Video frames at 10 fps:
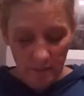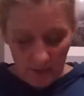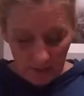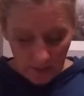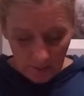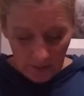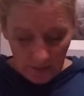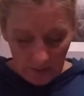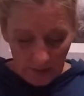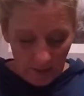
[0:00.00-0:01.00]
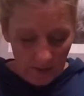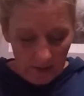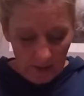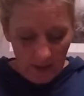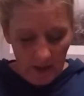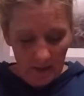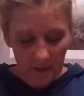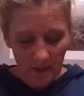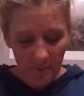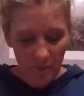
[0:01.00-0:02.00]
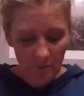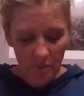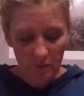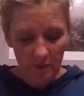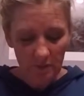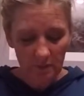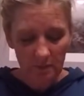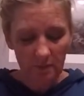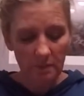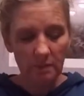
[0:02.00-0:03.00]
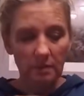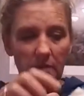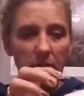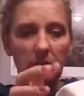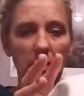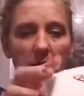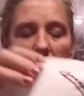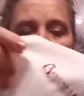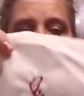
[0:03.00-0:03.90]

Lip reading: might come in and add a couple more of